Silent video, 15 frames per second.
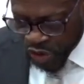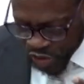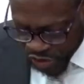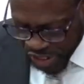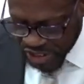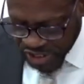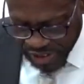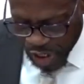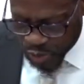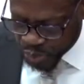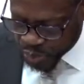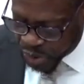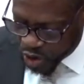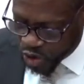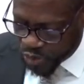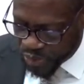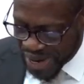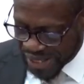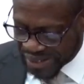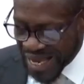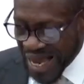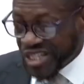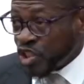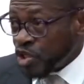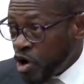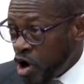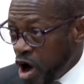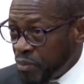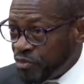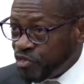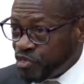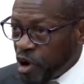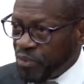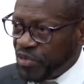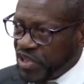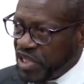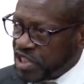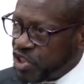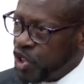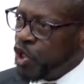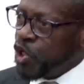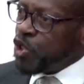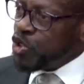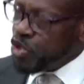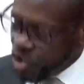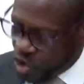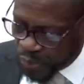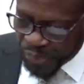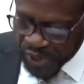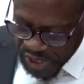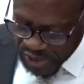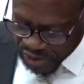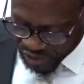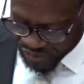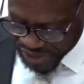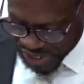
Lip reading: this empowerment has come from this new piece of